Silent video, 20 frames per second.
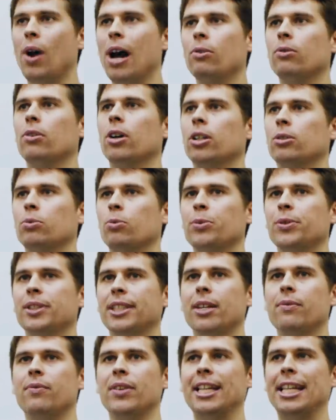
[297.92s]
around us when we
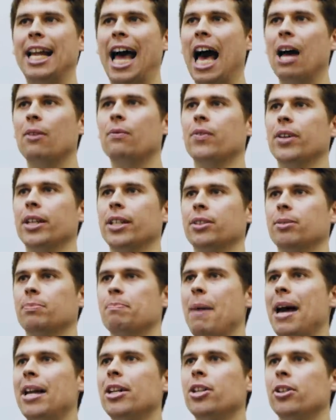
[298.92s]
see vegan adverts,
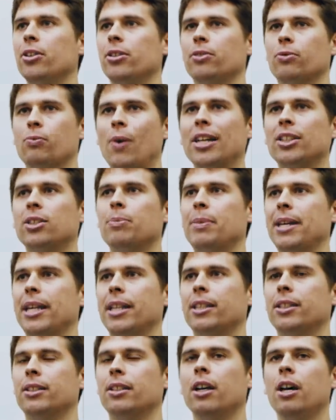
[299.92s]
menus,
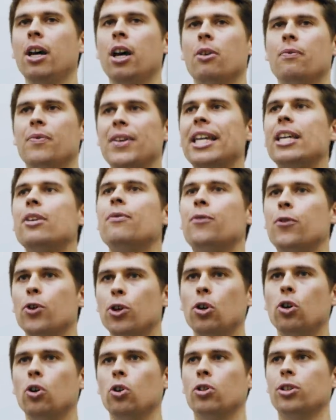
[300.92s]
recipes, vegan
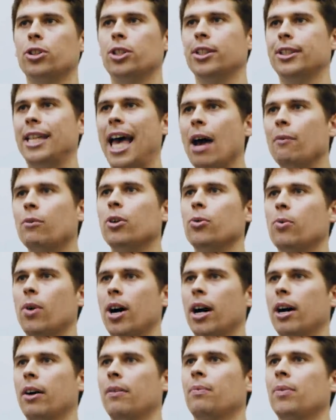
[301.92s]
food launches
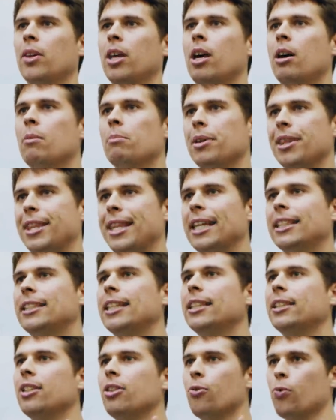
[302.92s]
everywhere. But this
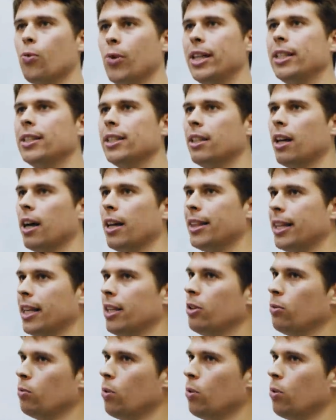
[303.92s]
isn't the reason that I think